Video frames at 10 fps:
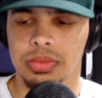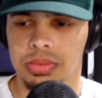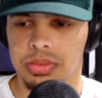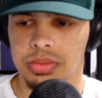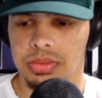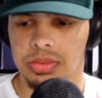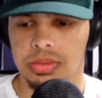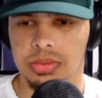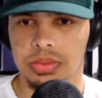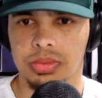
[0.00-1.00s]

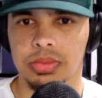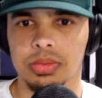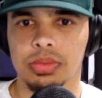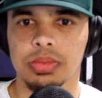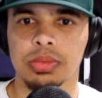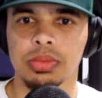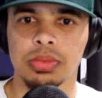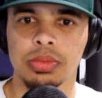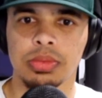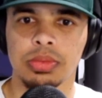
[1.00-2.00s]

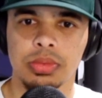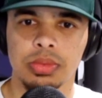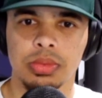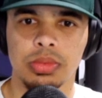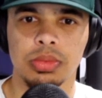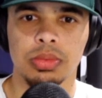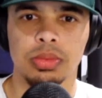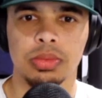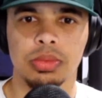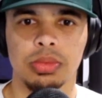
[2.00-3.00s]

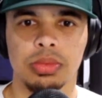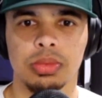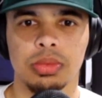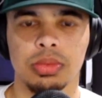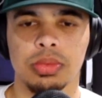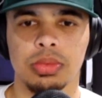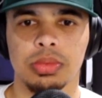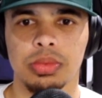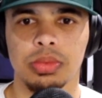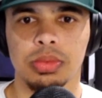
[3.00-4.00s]

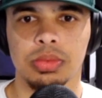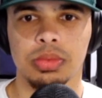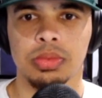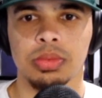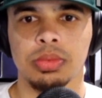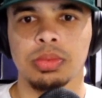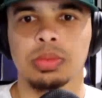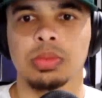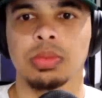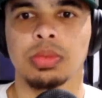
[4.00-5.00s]

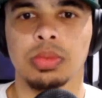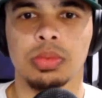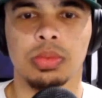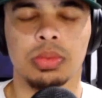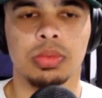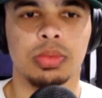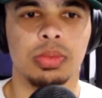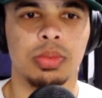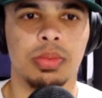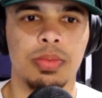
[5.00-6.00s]

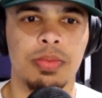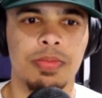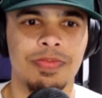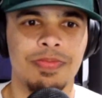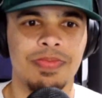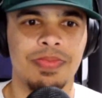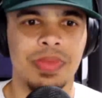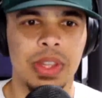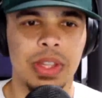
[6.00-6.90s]
No words are spoken by the person on screen.